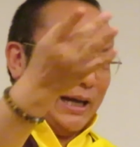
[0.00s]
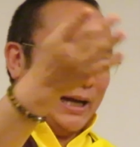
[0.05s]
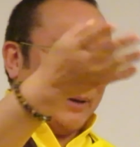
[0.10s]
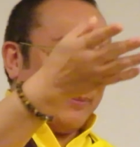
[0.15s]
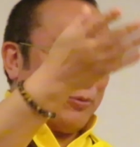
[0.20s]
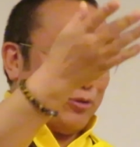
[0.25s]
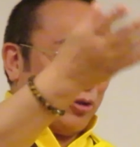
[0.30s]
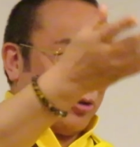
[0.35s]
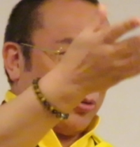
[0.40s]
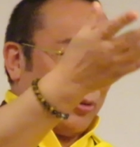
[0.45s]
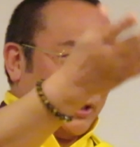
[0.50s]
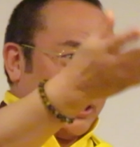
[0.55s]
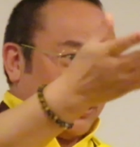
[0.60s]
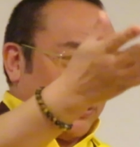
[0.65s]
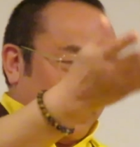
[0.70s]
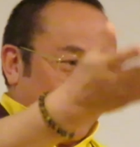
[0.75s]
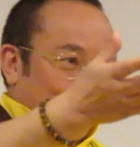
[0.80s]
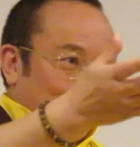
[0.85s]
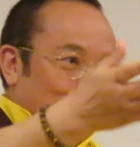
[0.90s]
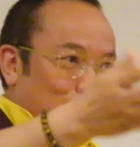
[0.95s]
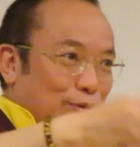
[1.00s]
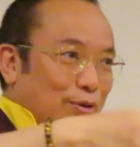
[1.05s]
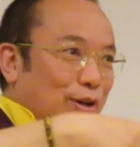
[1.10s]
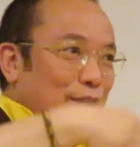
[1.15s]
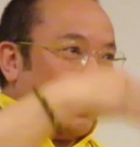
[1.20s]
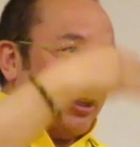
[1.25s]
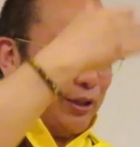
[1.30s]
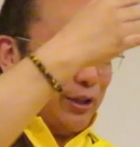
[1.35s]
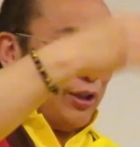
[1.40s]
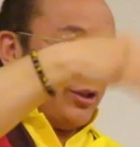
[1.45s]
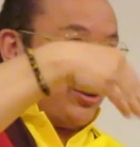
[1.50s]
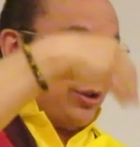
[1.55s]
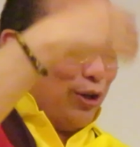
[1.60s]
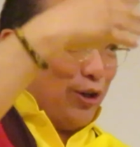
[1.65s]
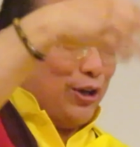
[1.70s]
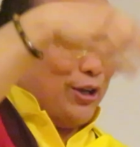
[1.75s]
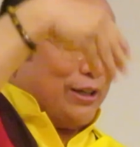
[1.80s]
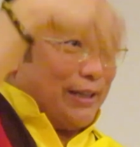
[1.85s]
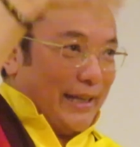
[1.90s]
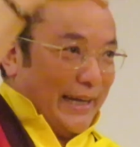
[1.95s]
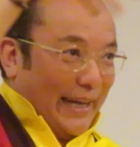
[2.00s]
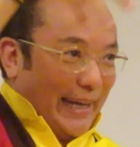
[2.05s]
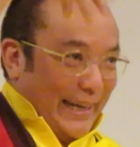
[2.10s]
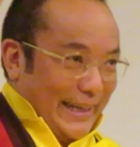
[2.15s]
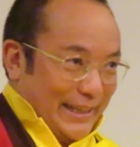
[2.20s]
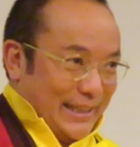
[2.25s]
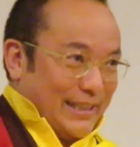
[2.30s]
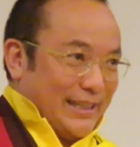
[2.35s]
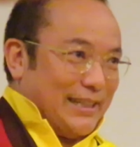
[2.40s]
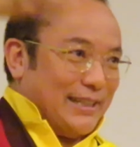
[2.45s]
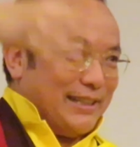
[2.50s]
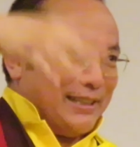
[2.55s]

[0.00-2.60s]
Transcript: up to 24, the third 8